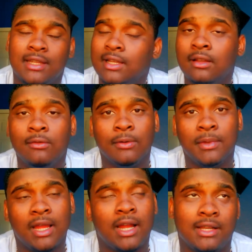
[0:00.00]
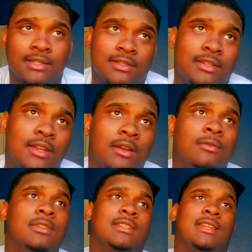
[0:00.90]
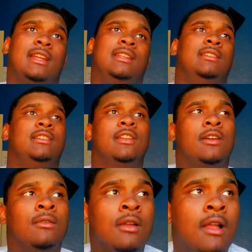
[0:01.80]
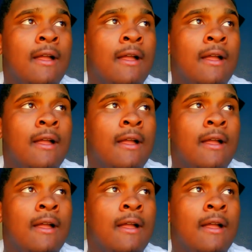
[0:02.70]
And then from there, I just, you know, decided, you know,